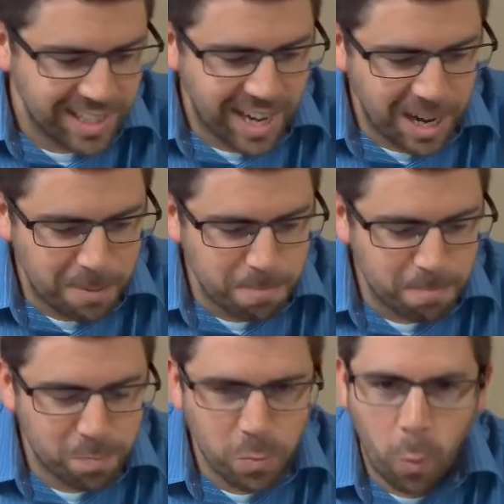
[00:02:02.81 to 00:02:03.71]

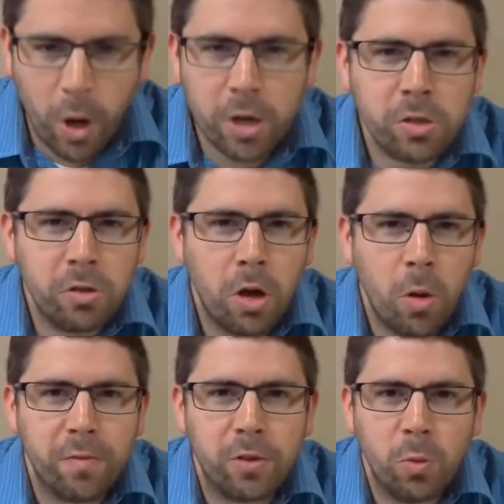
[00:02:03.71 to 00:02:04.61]
Um, where do you
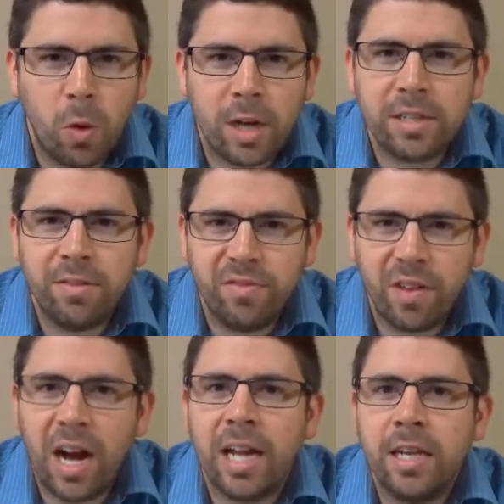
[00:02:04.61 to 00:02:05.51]
go if you want to
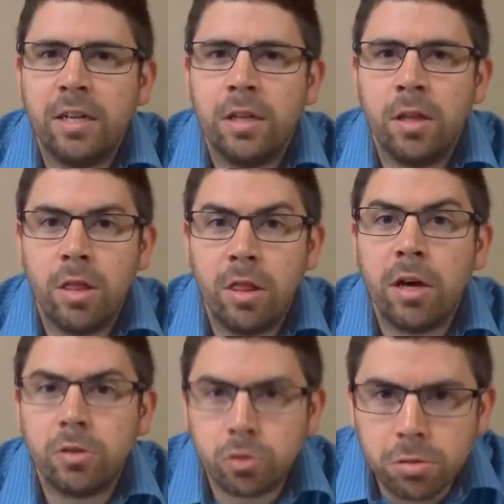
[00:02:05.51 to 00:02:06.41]
find
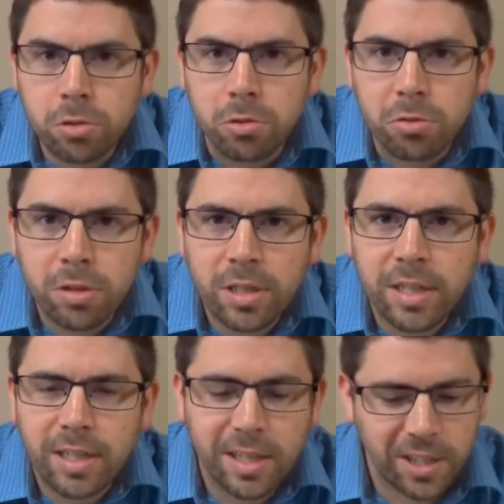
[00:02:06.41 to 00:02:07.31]
the truth?
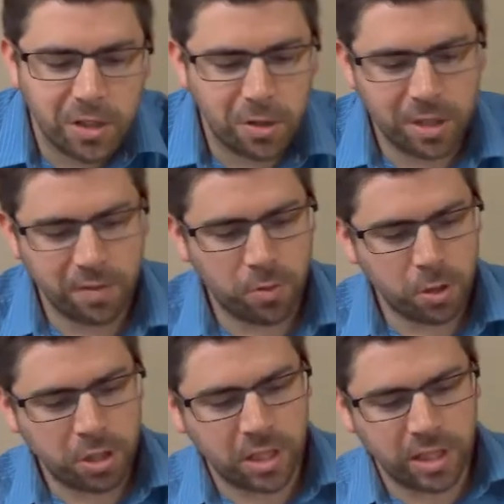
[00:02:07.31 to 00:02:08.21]
You know, and
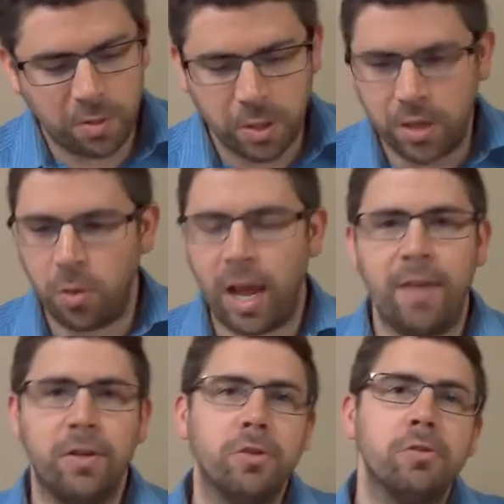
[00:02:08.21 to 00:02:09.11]
unfortunately, we don't
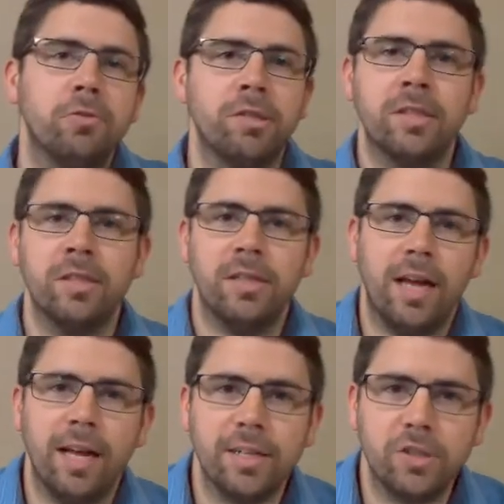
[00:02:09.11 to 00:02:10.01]
have a news
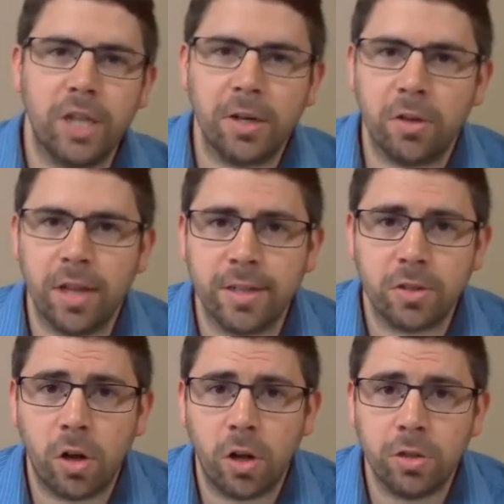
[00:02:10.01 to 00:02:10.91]
uh, channel that's
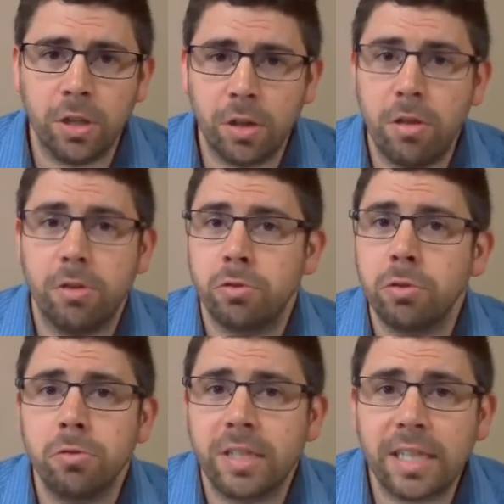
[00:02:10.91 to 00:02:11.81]
called The
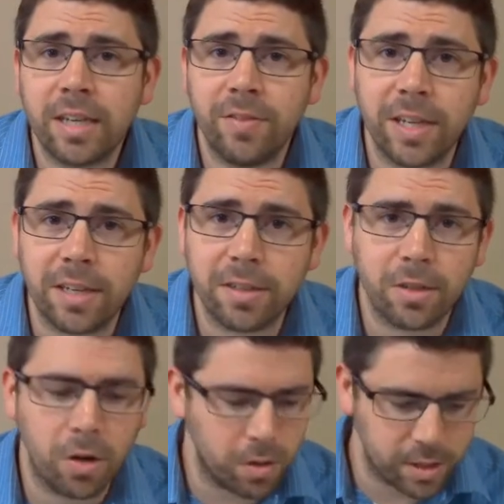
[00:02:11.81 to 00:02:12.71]
Truth TV. You
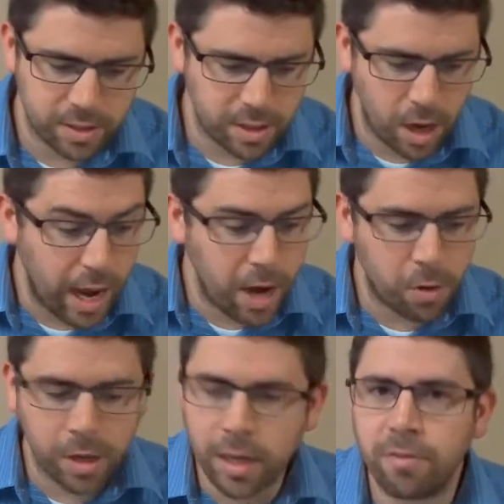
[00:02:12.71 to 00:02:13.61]
know, it's
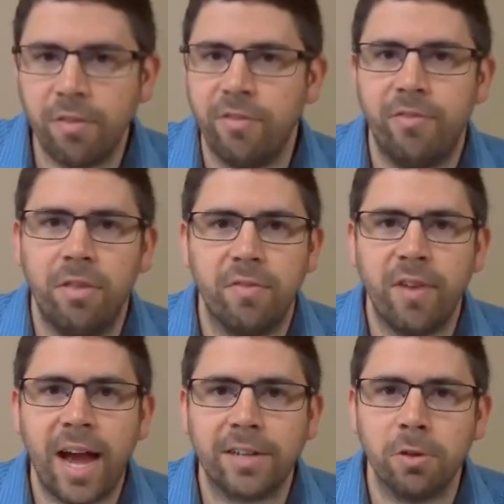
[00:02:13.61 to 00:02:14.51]
airing the
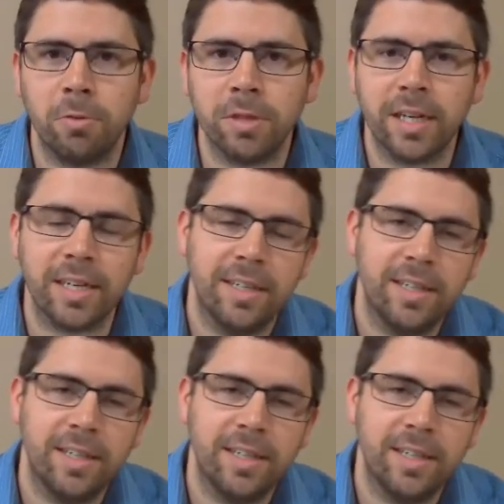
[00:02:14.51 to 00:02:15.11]
facts only.